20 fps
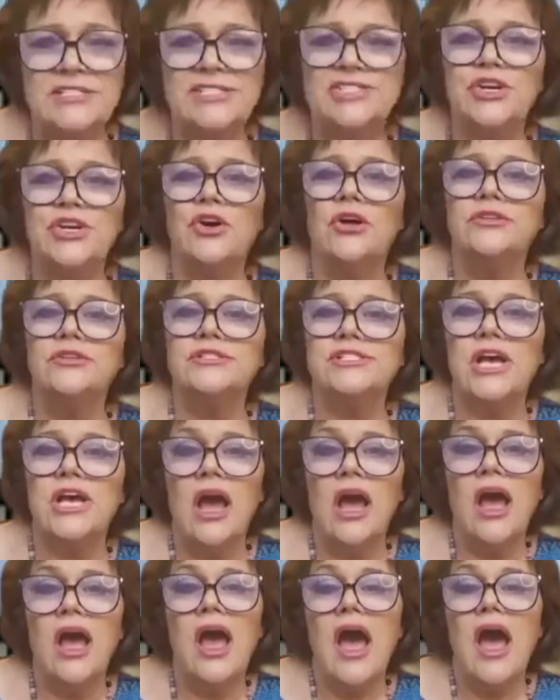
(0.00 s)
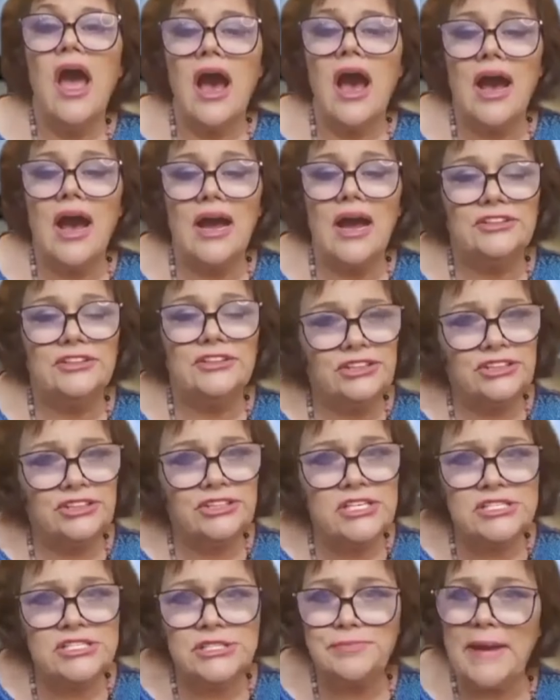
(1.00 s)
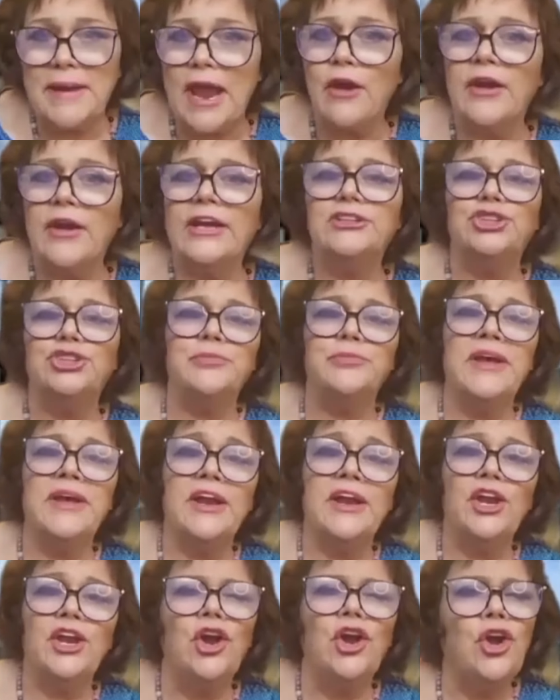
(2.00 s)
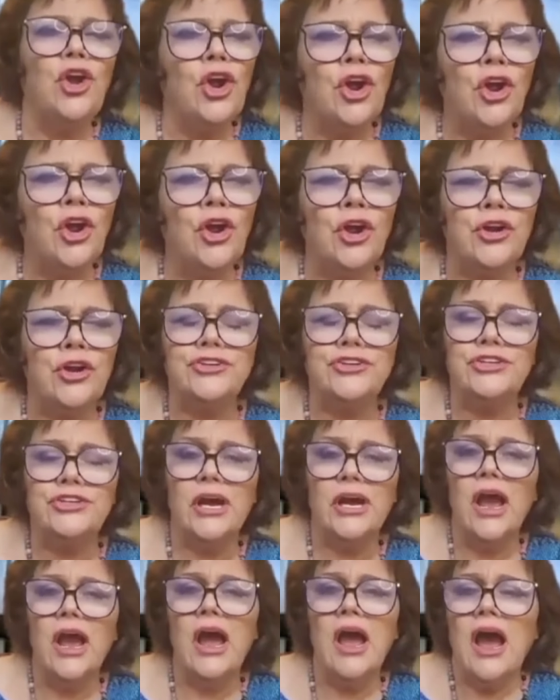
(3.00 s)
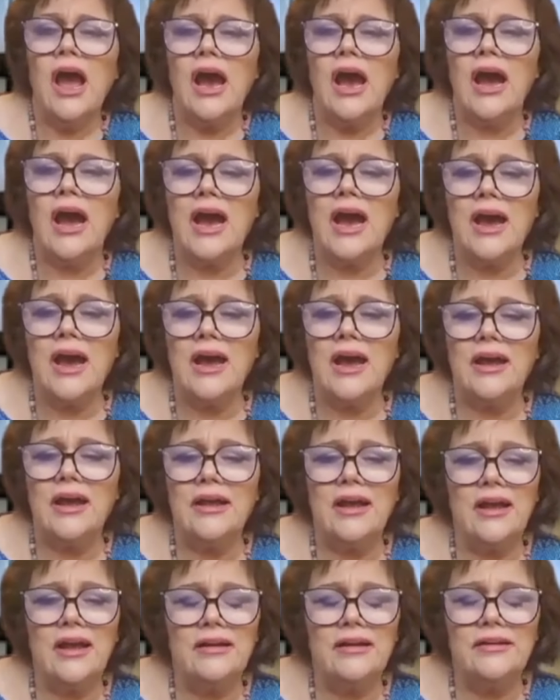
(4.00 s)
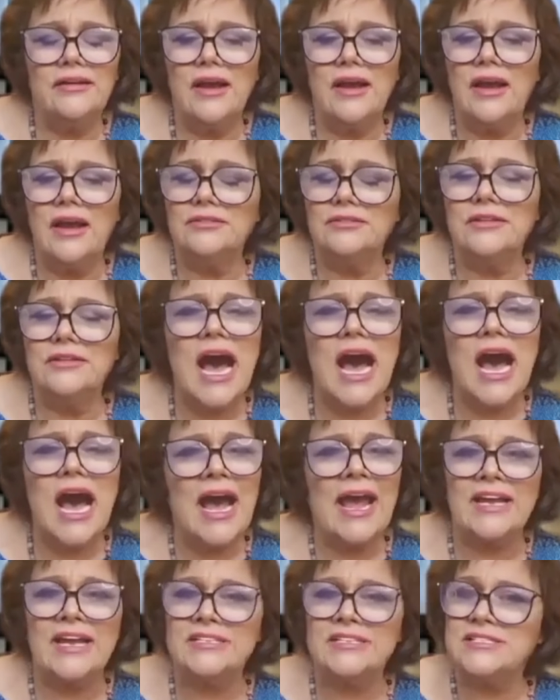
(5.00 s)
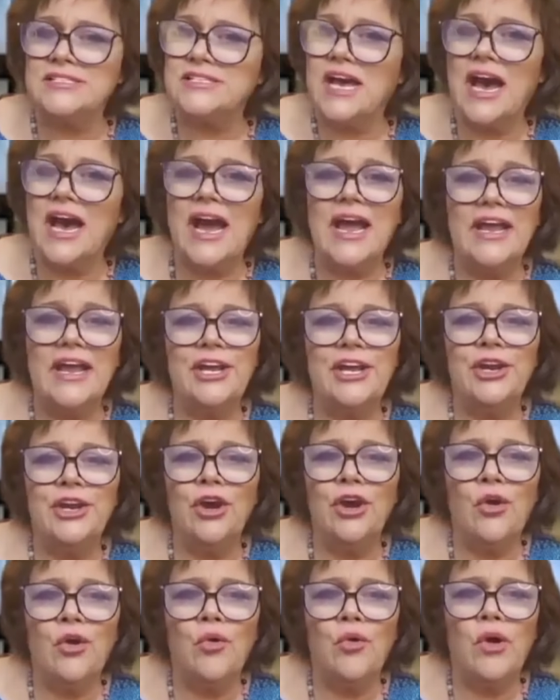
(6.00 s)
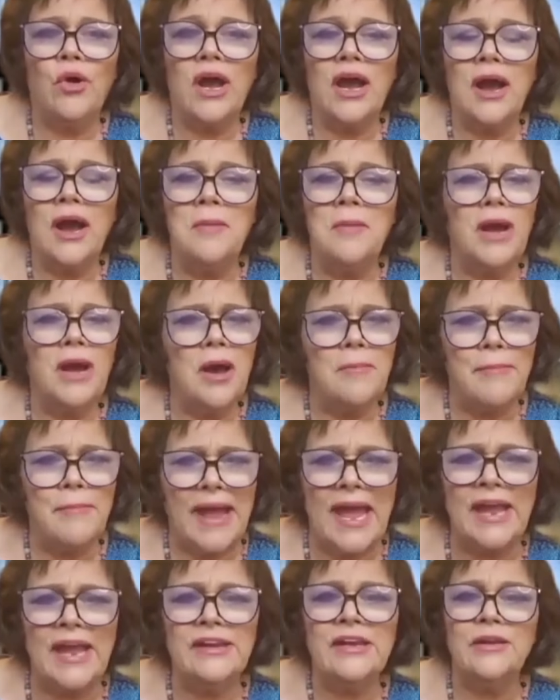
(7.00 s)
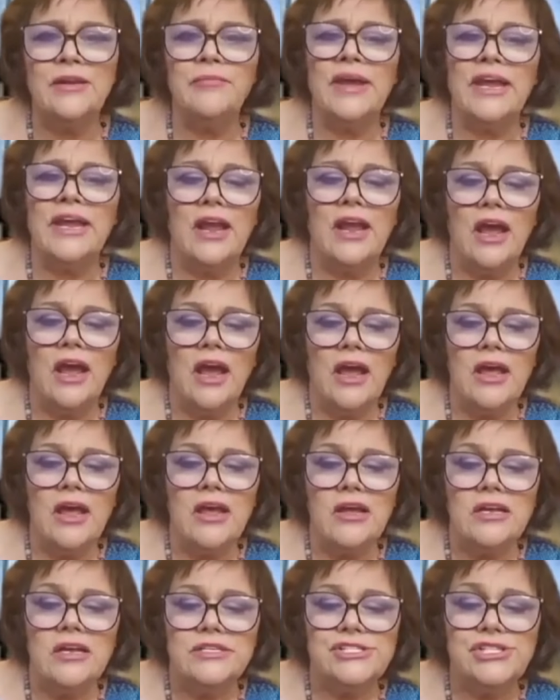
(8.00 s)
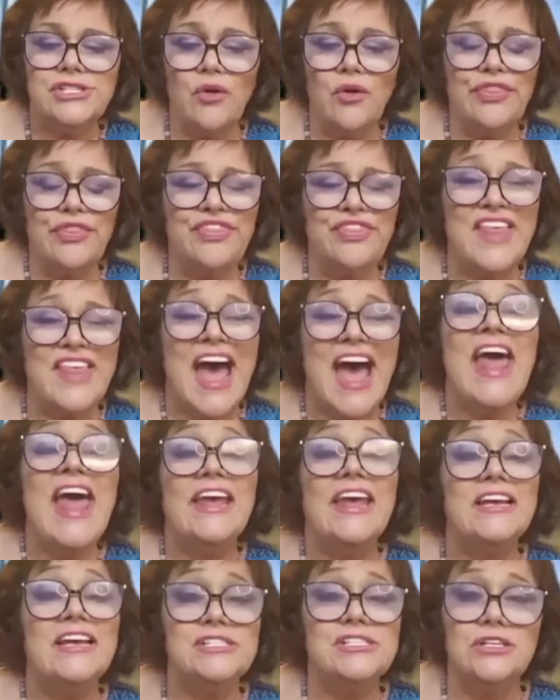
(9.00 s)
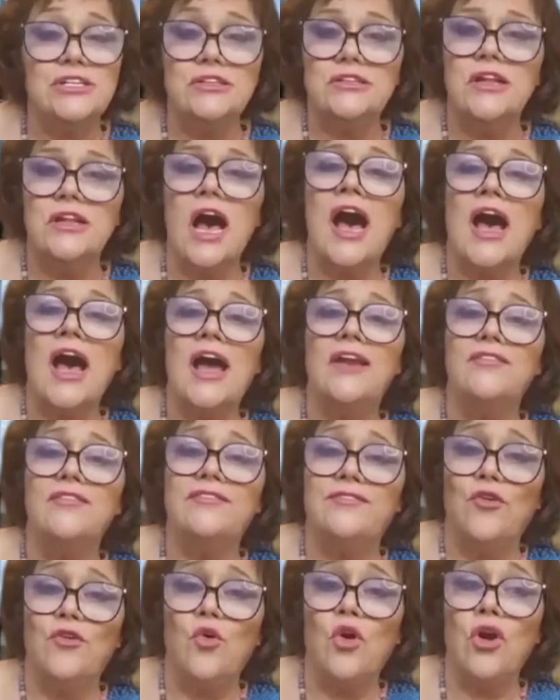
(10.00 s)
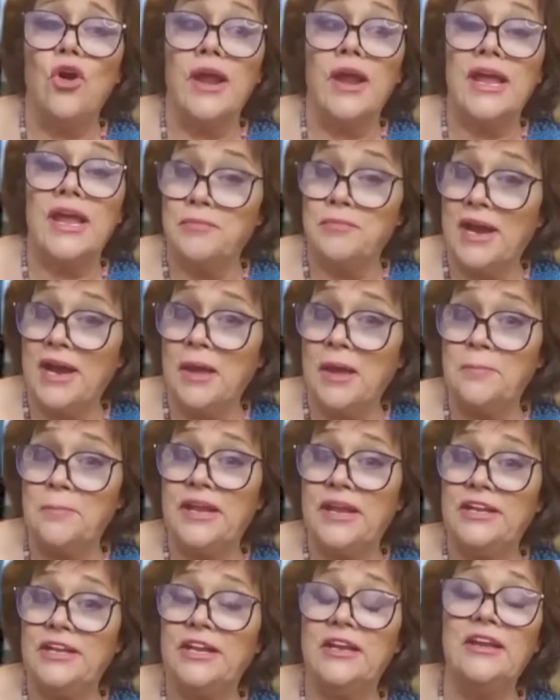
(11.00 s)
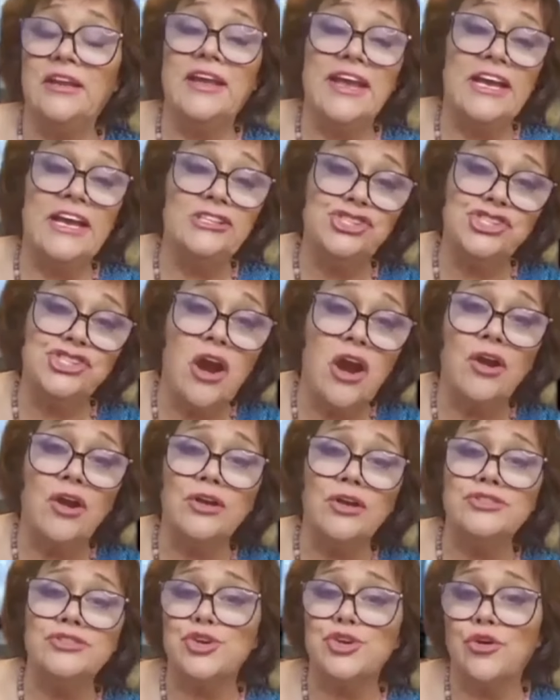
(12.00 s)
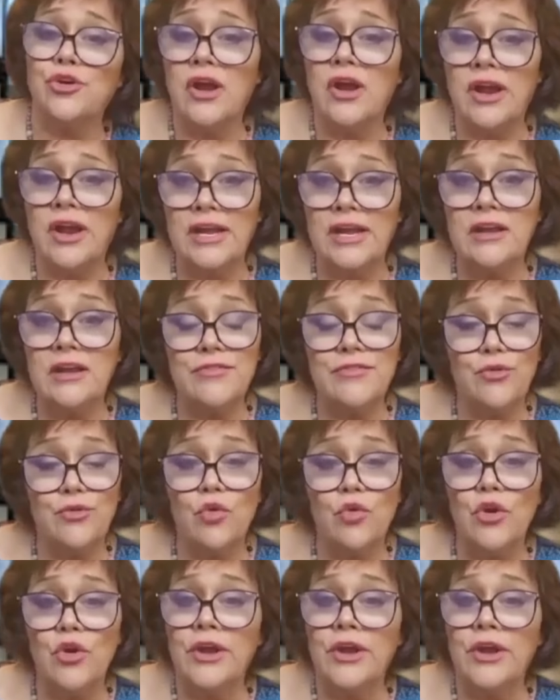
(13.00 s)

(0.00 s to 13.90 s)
insults, disparagement, hurt, lies, abandonment. So that is a lot for, in my opinion, King Charles or any of the